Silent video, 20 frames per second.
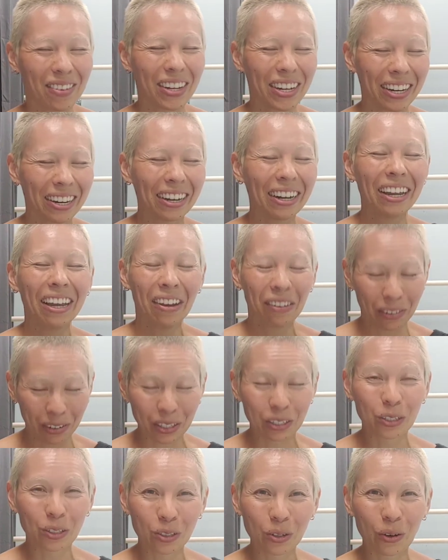here for
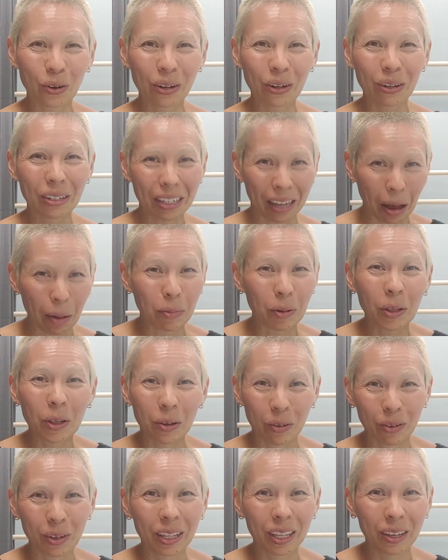a tutorial to help you
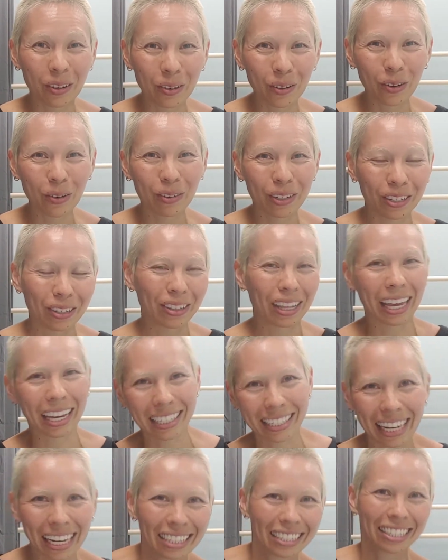look really cool when you're
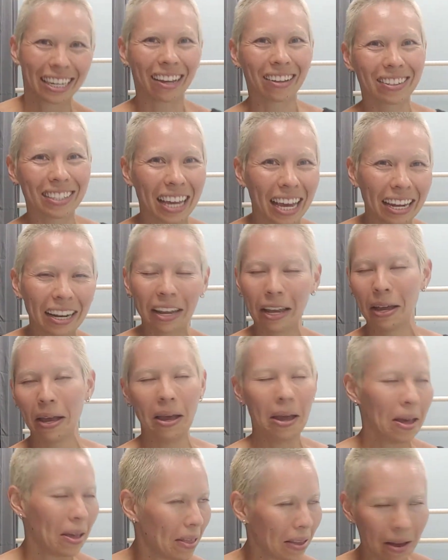like dancing outside,
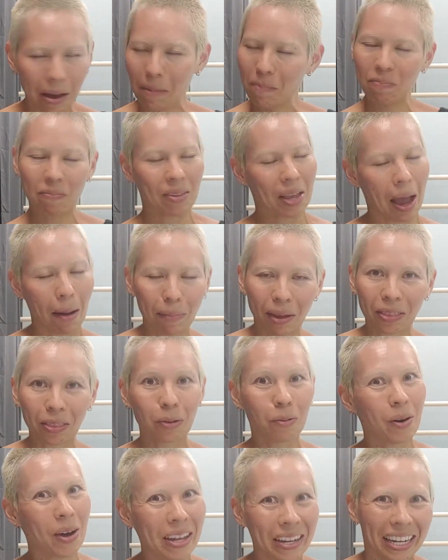I'm not
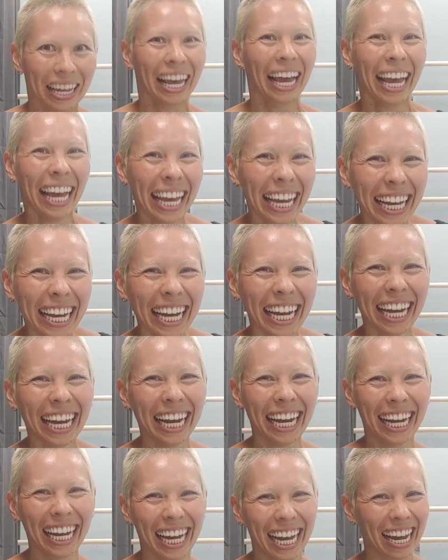the one.
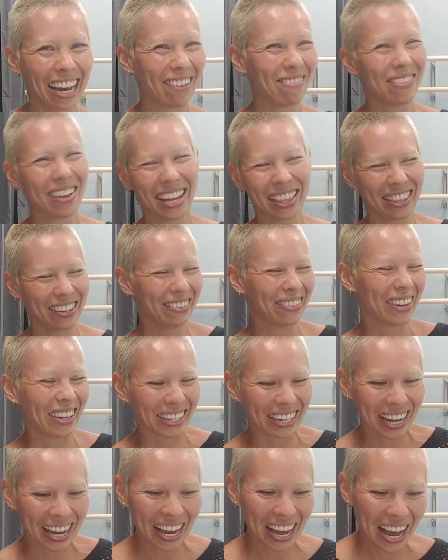I'm not the
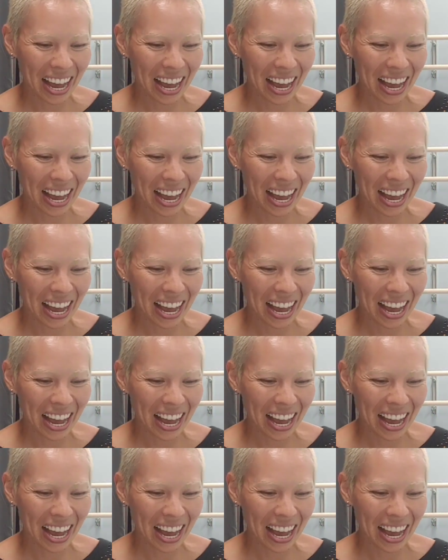one.